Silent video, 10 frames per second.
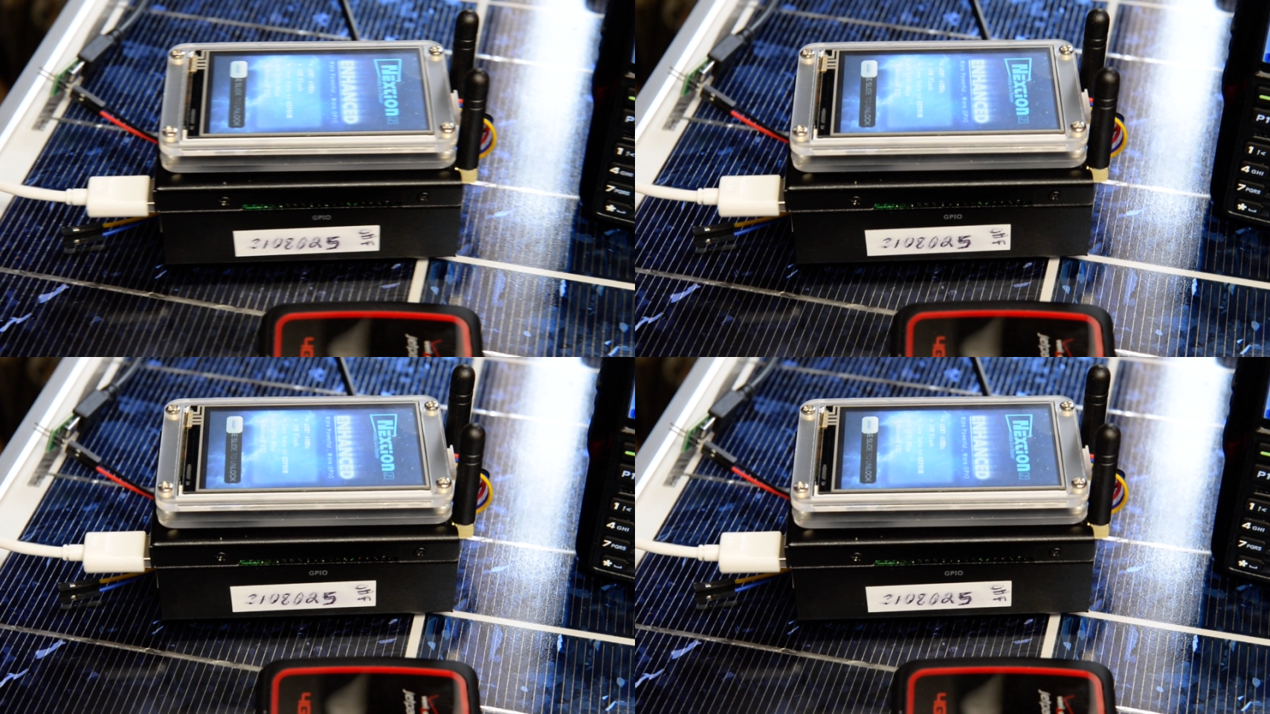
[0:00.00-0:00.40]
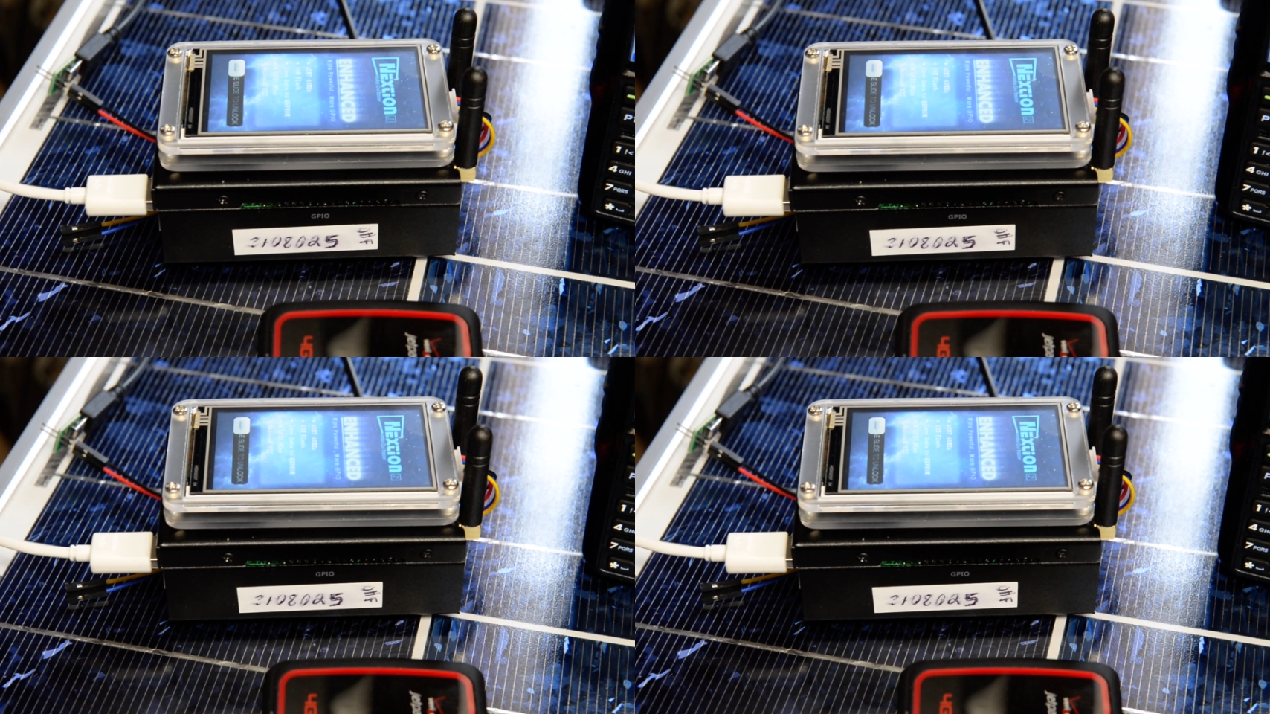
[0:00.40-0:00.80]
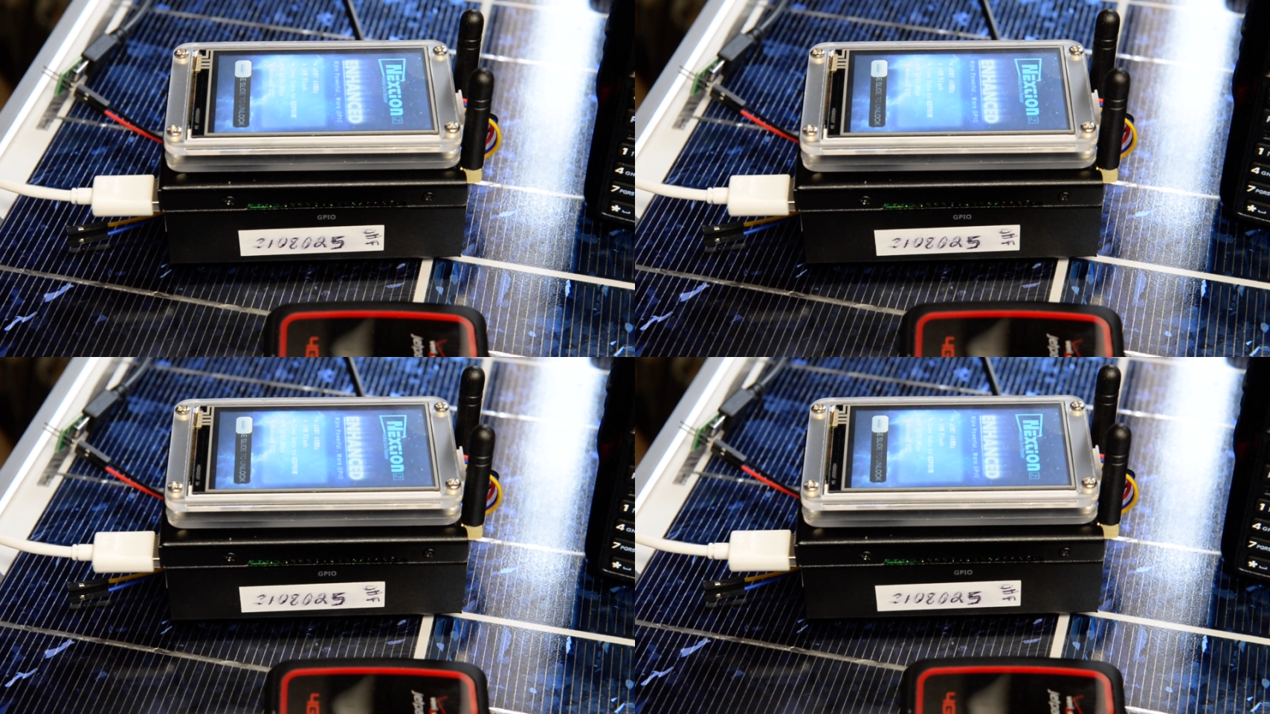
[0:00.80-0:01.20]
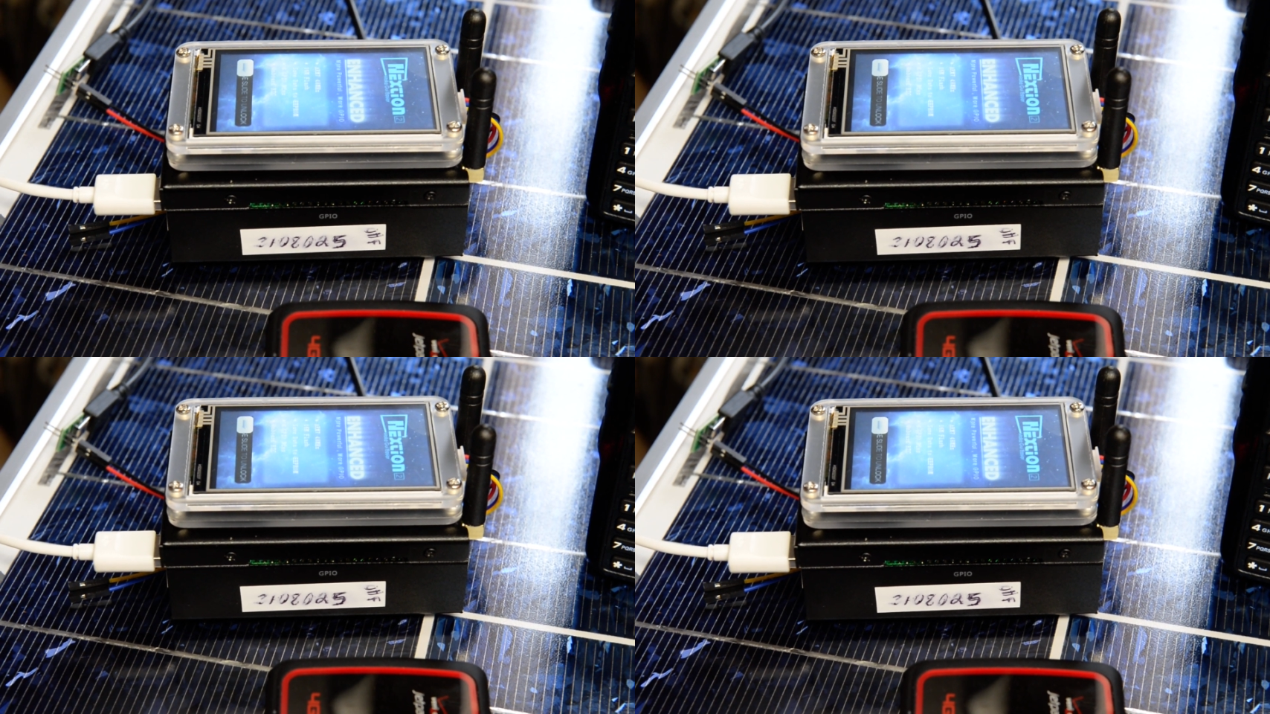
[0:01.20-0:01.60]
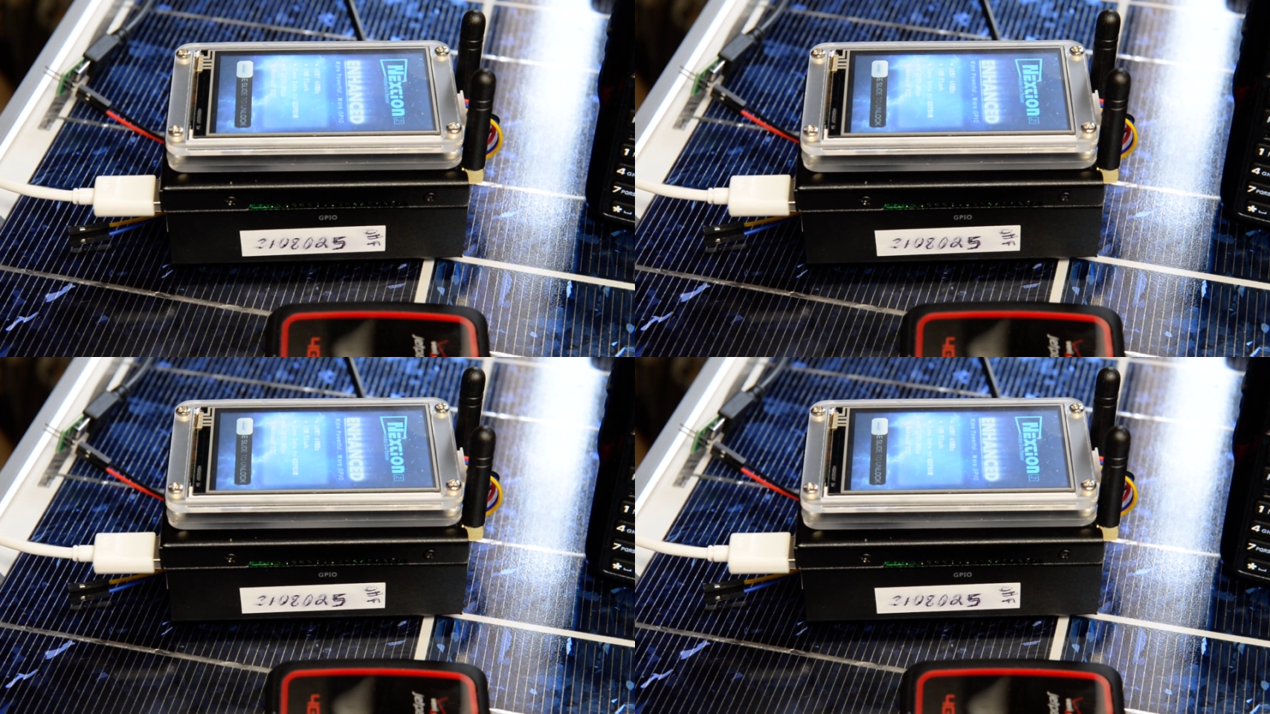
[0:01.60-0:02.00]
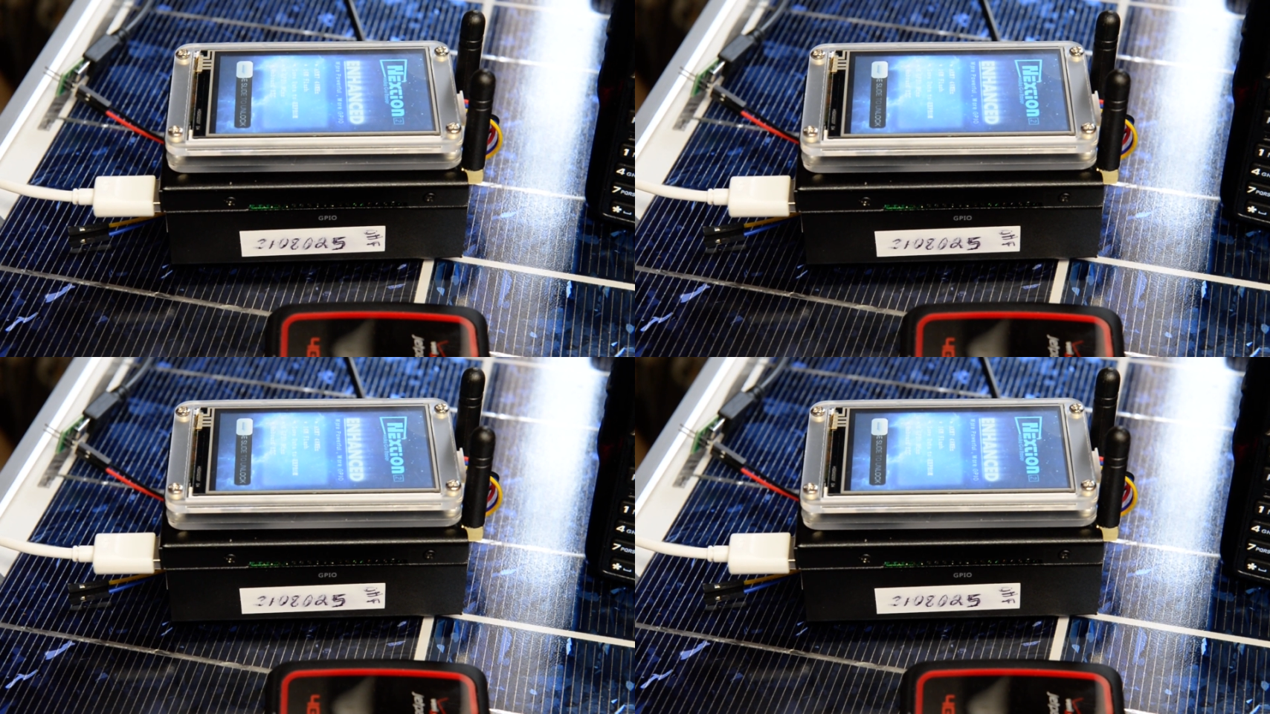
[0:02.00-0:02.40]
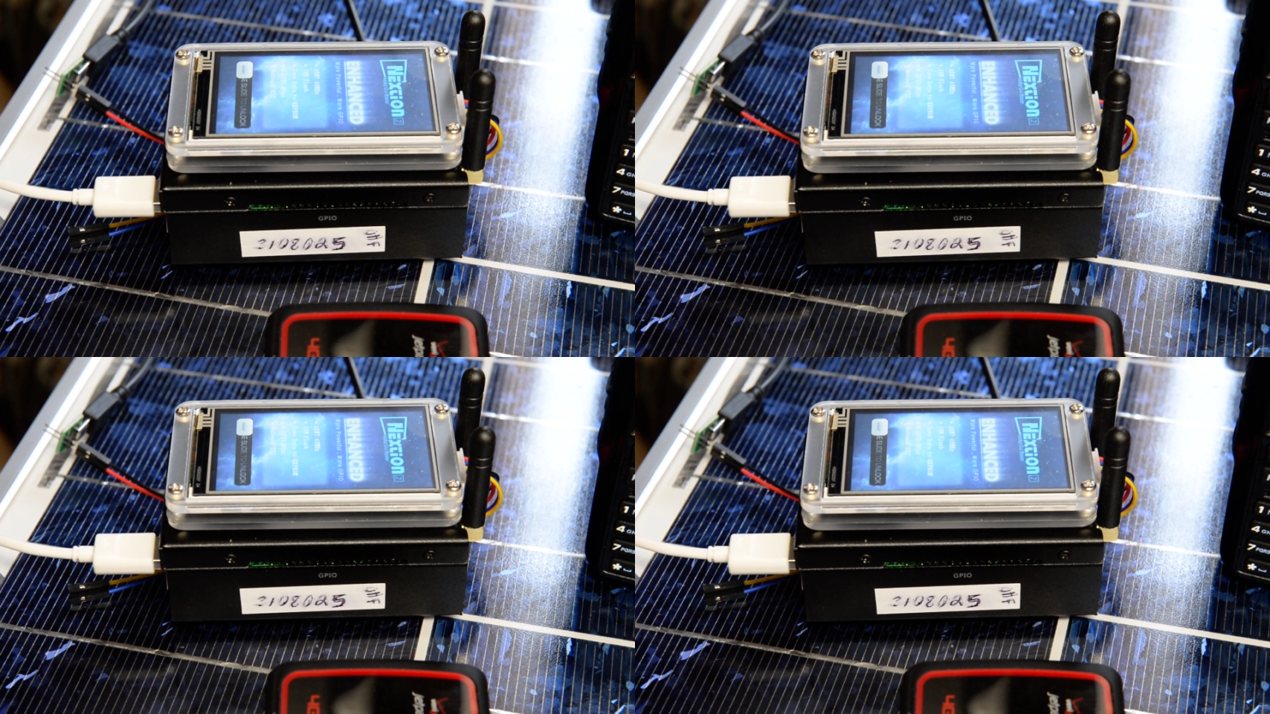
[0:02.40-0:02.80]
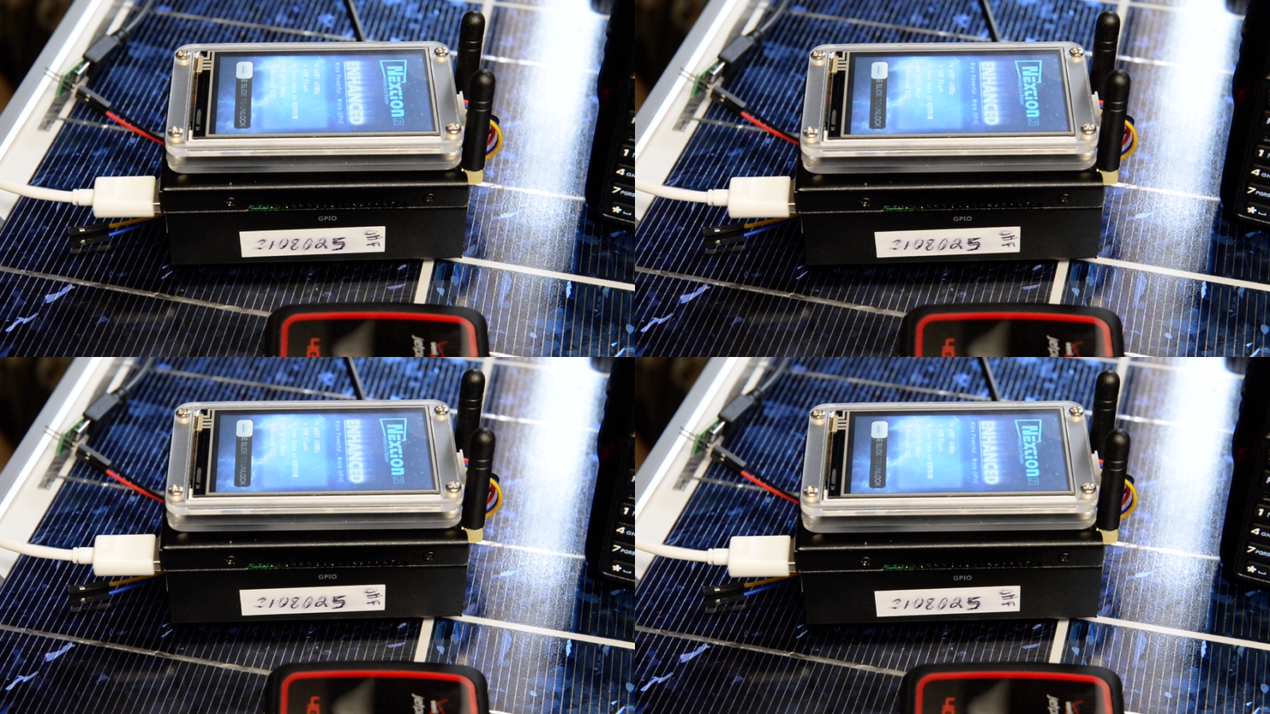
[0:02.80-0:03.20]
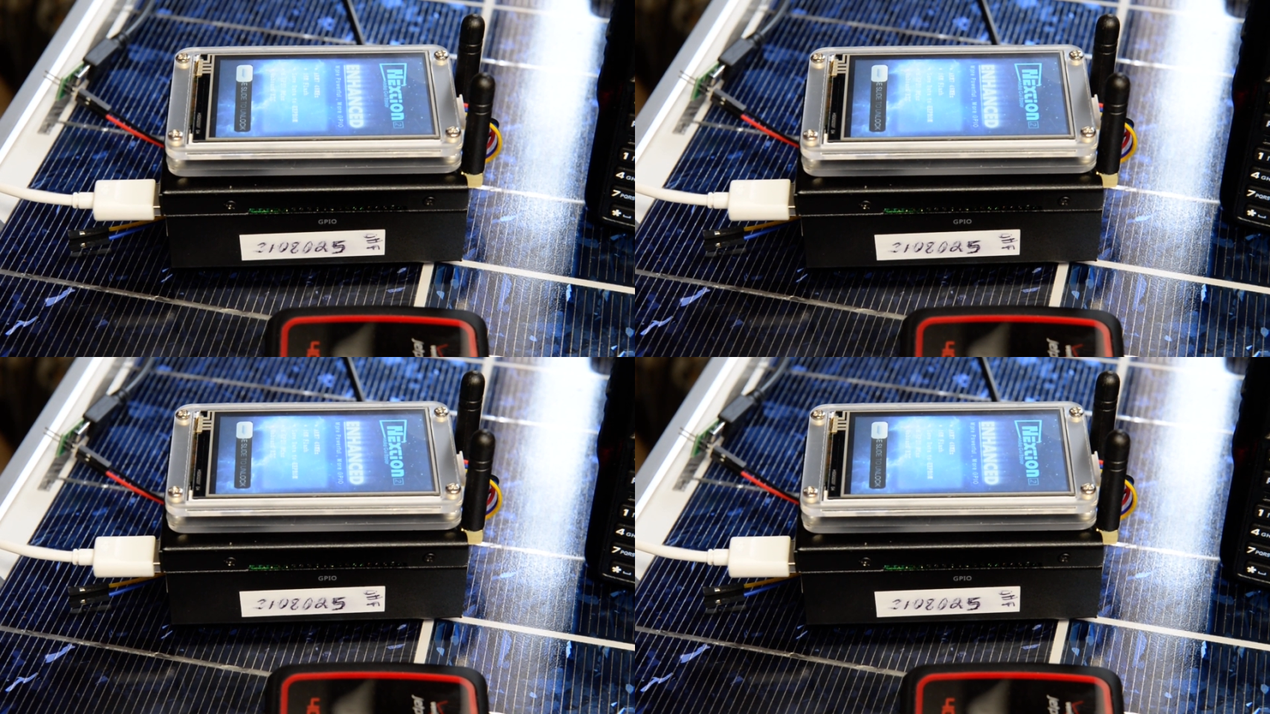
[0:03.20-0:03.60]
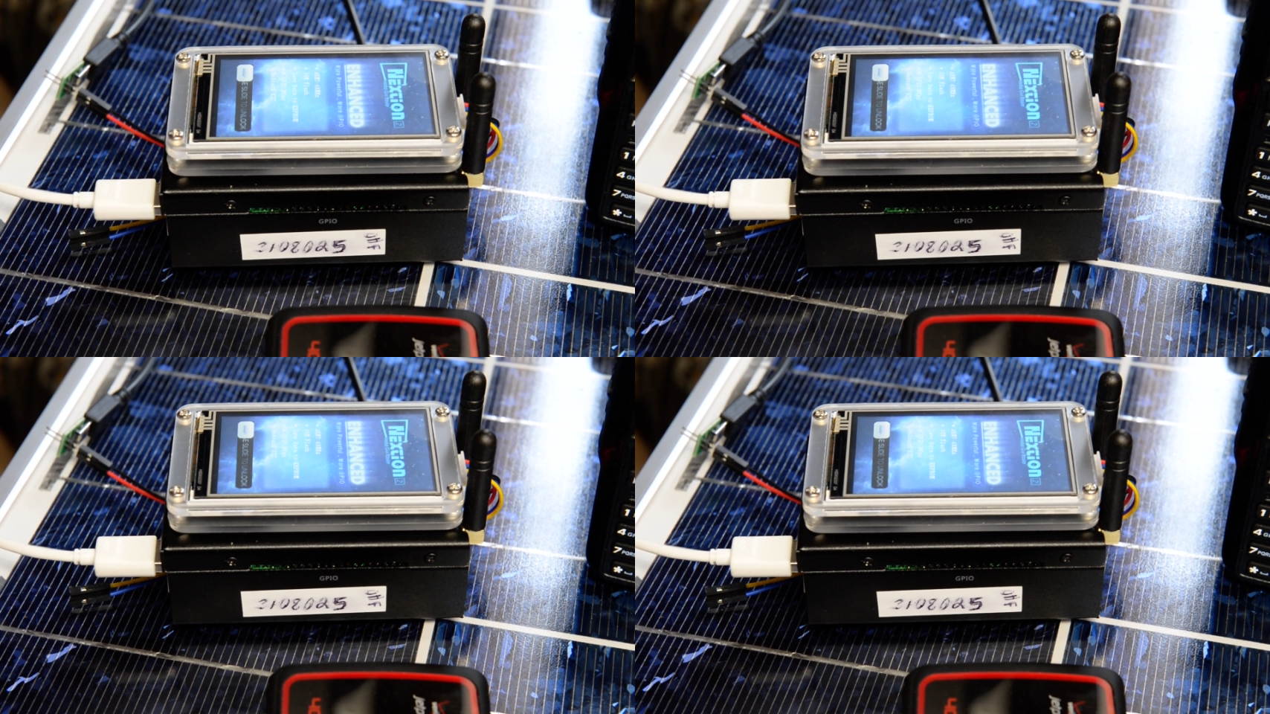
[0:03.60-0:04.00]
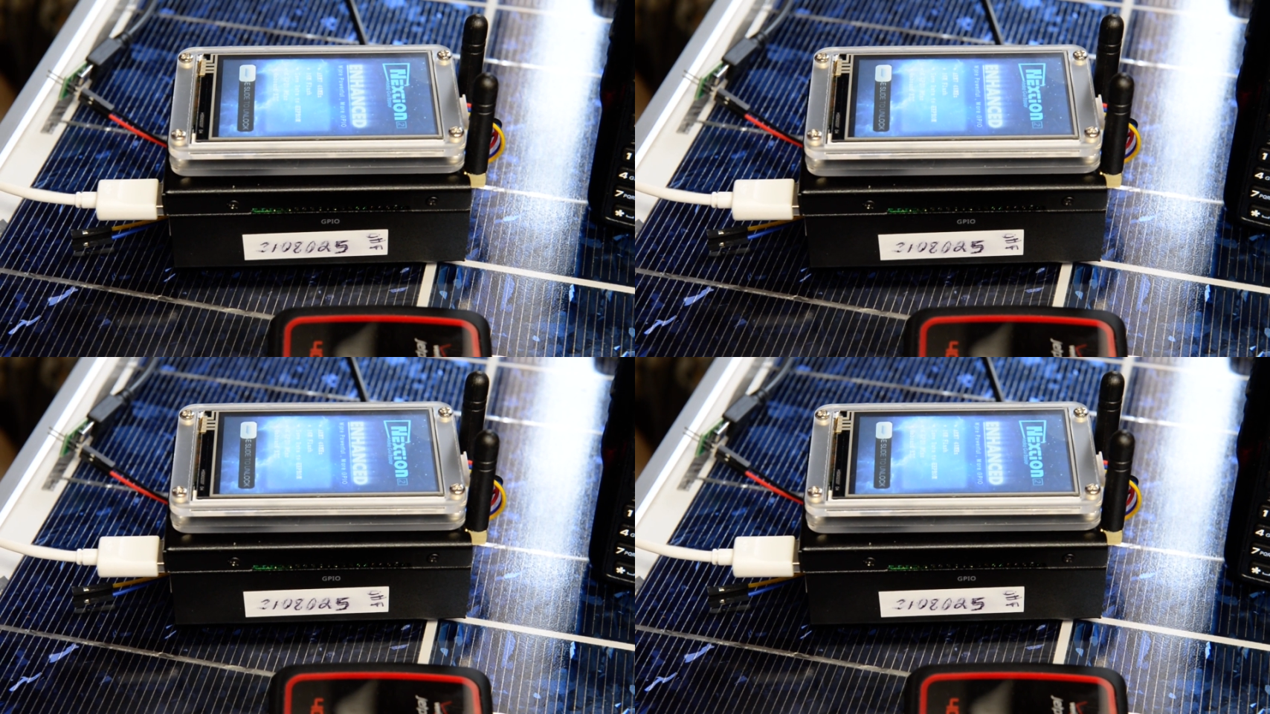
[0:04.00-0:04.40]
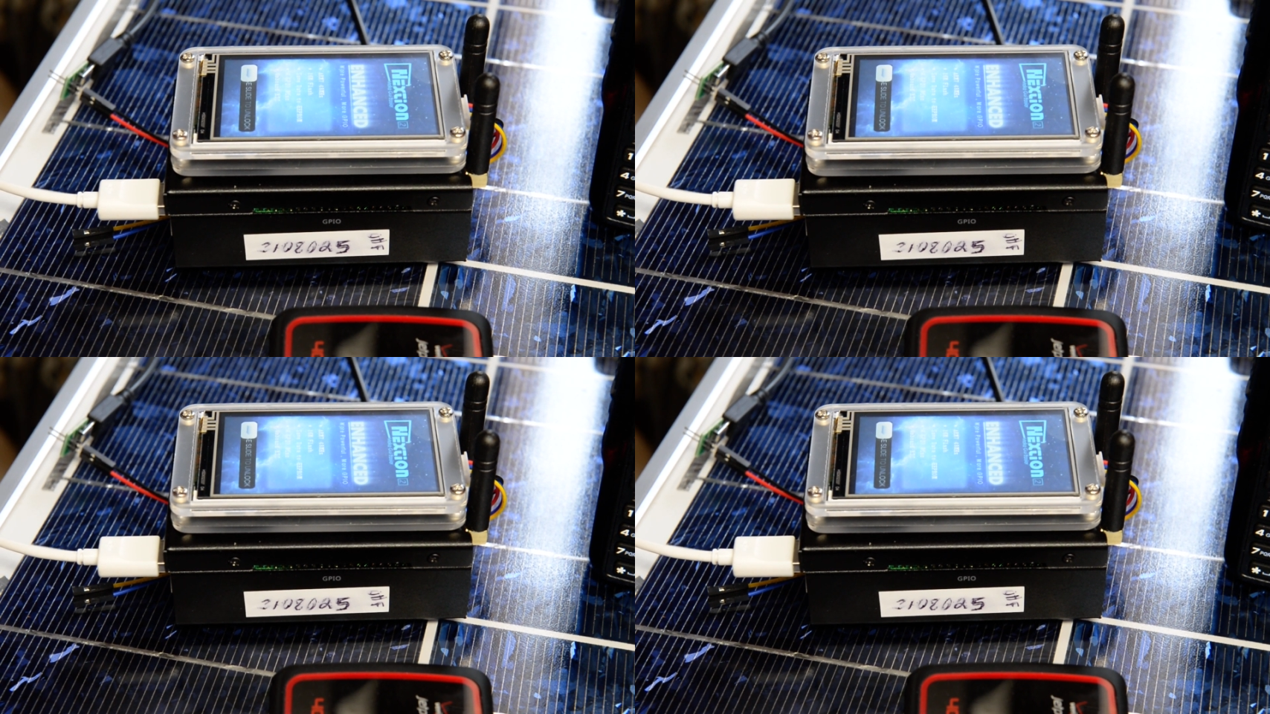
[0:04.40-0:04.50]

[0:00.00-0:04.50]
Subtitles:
(no speaker visible)